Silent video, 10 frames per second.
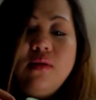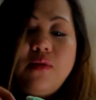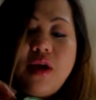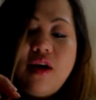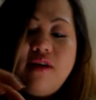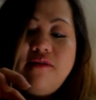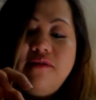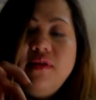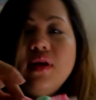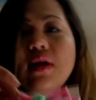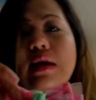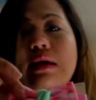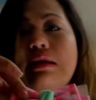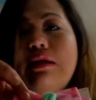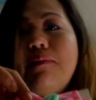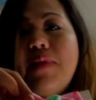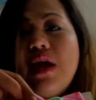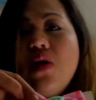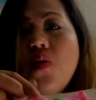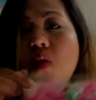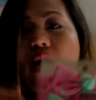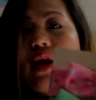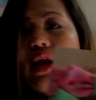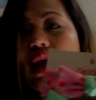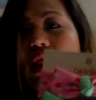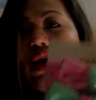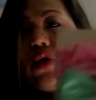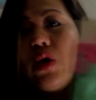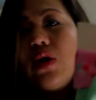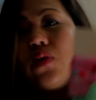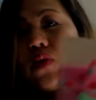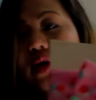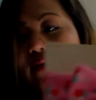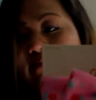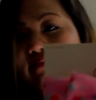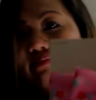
We have the pink one and the green one.